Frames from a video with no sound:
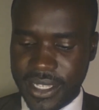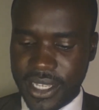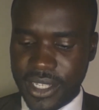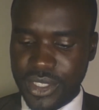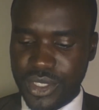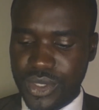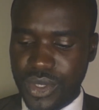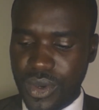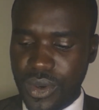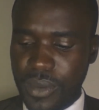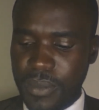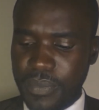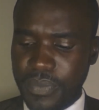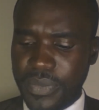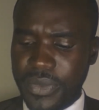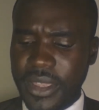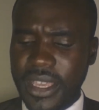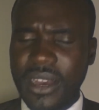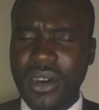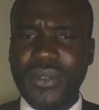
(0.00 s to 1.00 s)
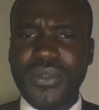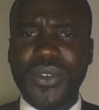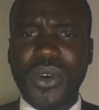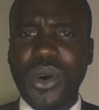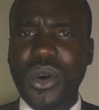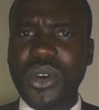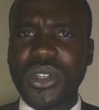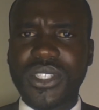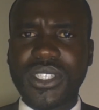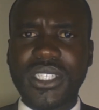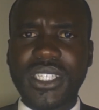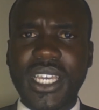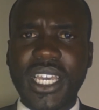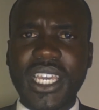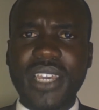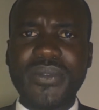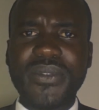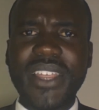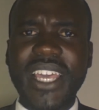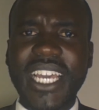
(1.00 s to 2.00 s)
So, of course,
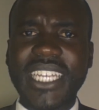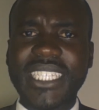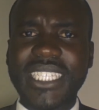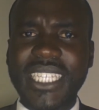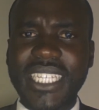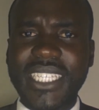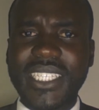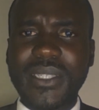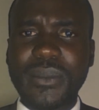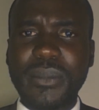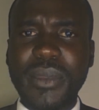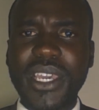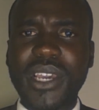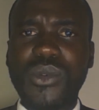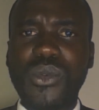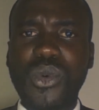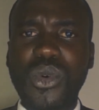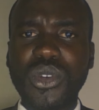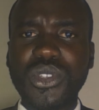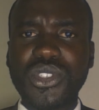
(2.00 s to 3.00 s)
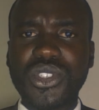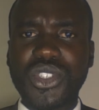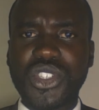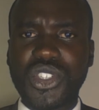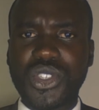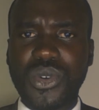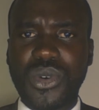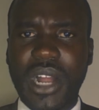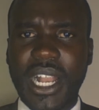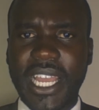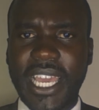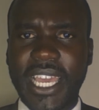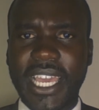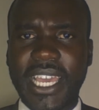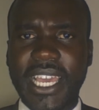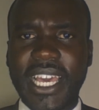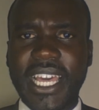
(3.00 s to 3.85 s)
if there are six big wounds, surely